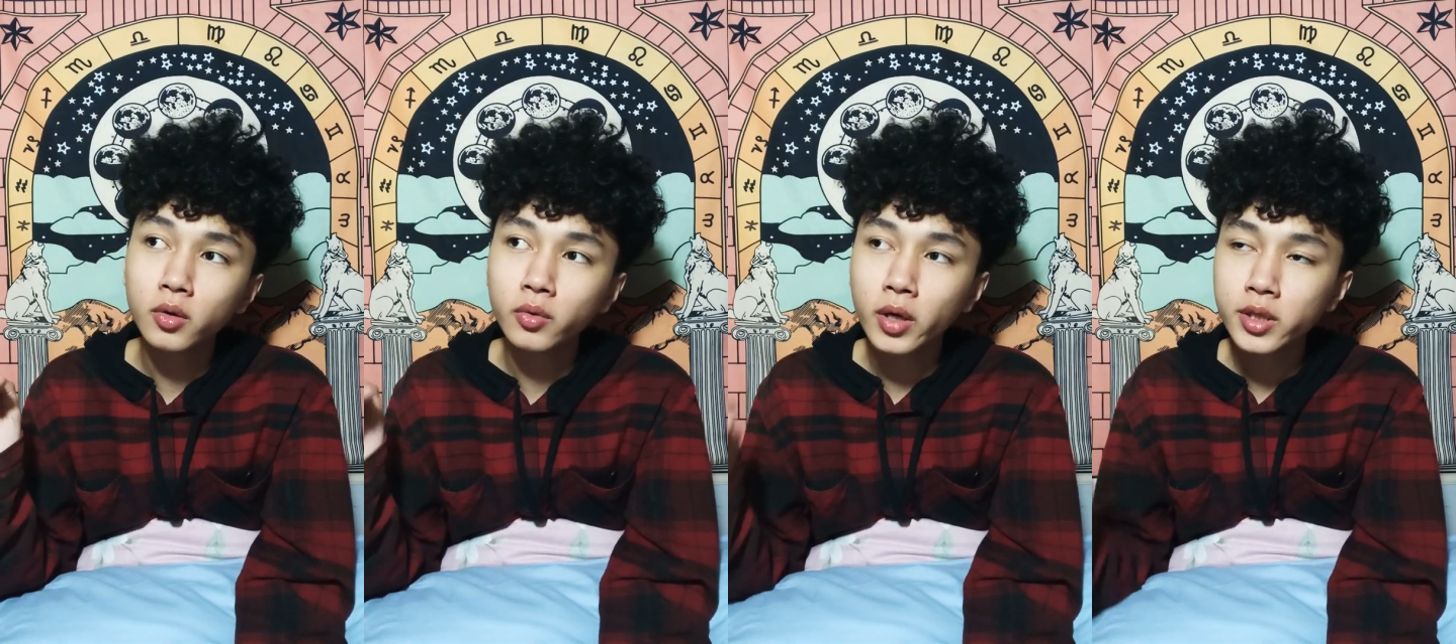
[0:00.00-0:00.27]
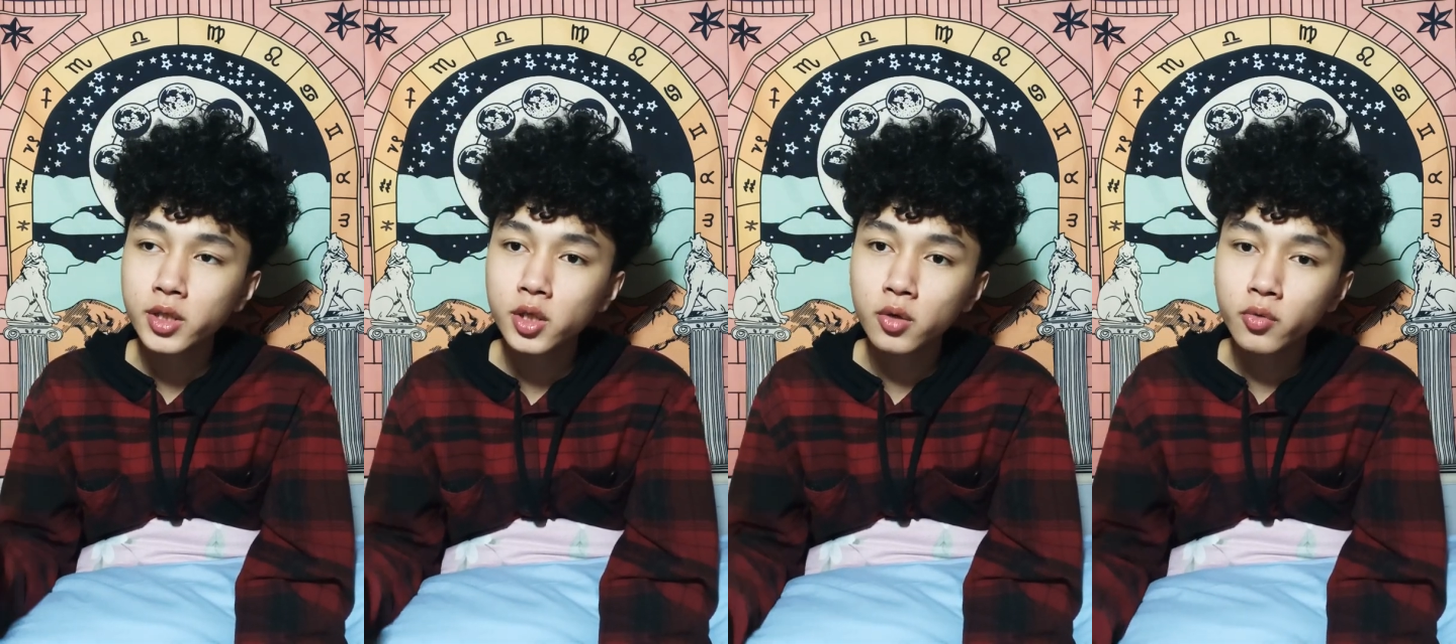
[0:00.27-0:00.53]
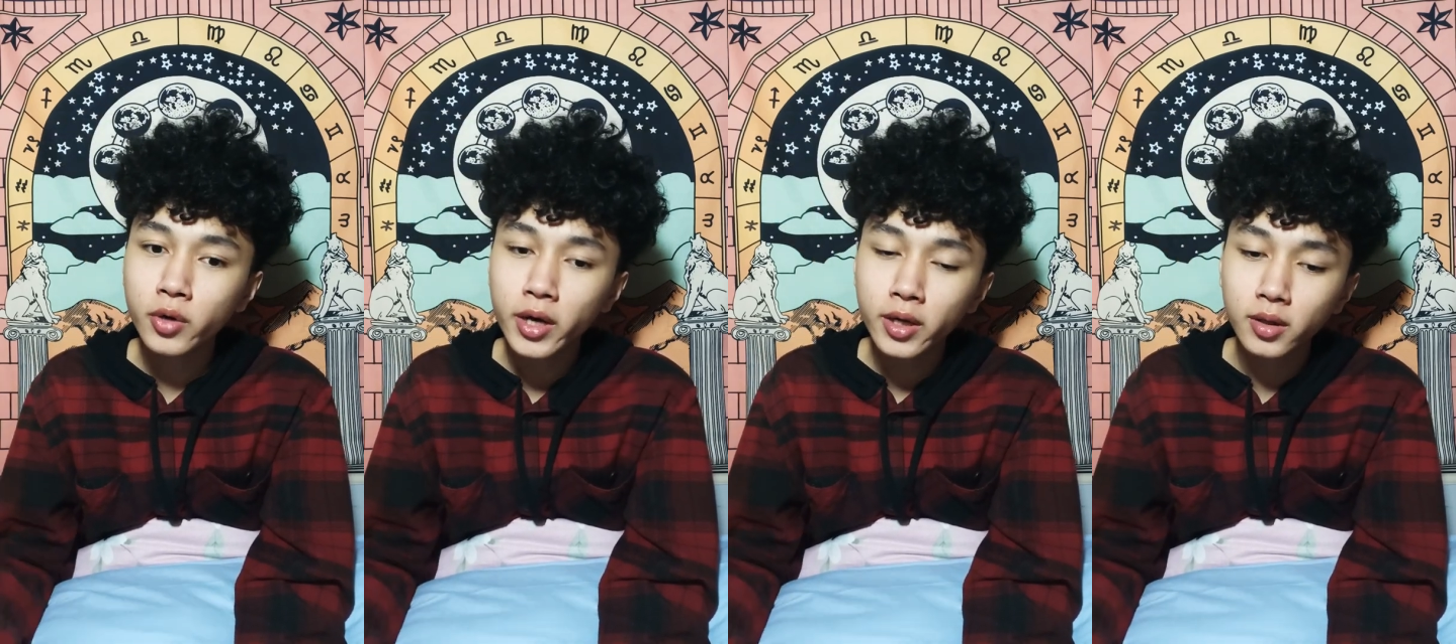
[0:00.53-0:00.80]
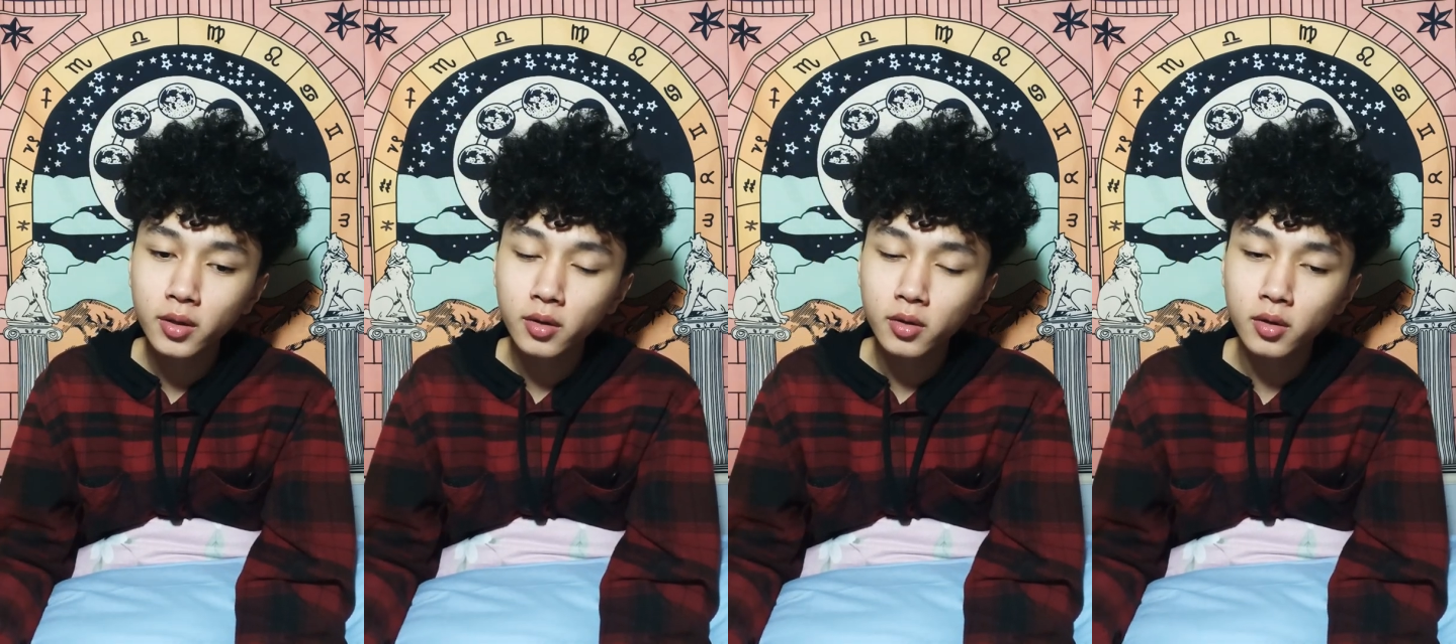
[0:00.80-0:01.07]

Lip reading: retrograde